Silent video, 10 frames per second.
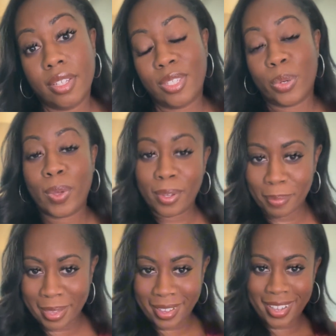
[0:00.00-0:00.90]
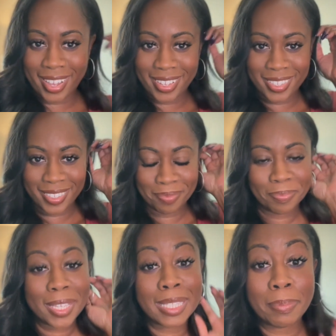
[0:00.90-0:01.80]
So welcome back, guys.
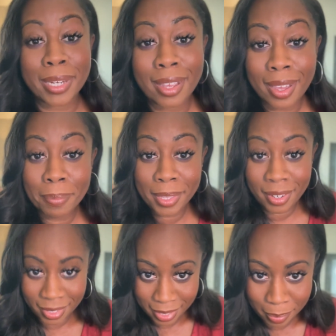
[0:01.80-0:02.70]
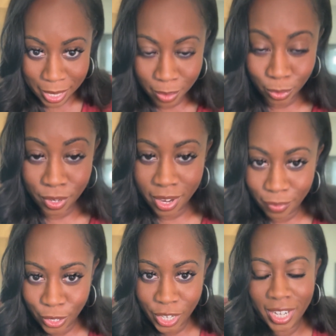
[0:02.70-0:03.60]
It's been a hot minute, but I will
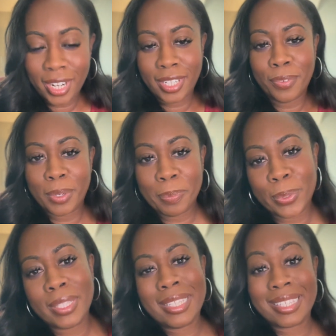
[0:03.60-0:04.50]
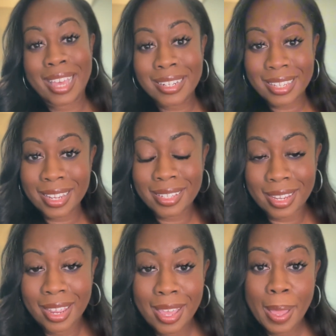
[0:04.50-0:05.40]
never give up on this content
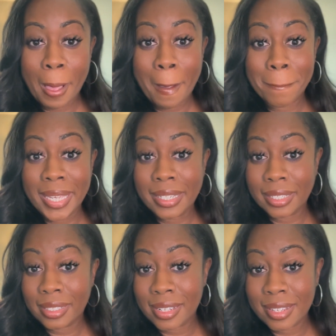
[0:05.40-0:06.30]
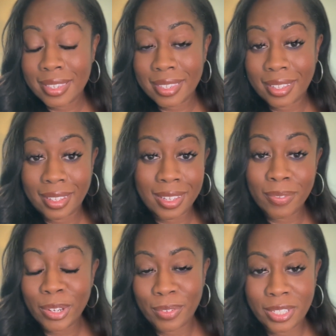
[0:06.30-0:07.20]
because
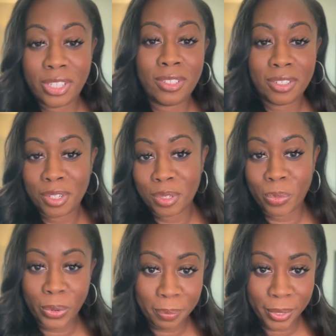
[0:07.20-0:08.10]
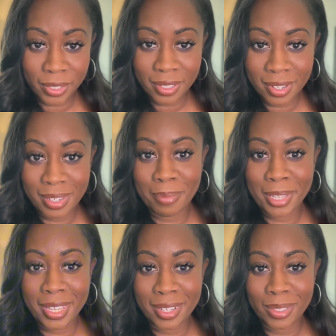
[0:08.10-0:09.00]
even if it touches just one person, to
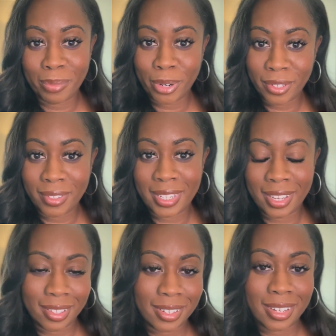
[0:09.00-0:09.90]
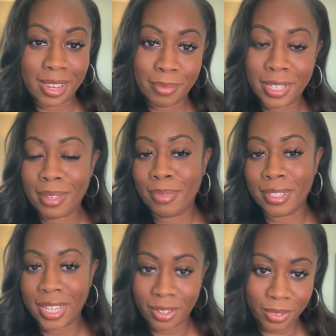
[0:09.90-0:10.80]
me, it's worth taking the time to keep the
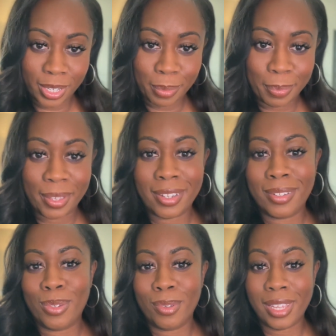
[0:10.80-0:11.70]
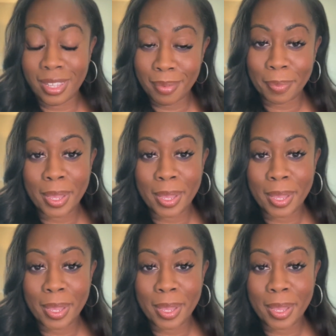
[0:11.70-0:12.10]
channel up and to keep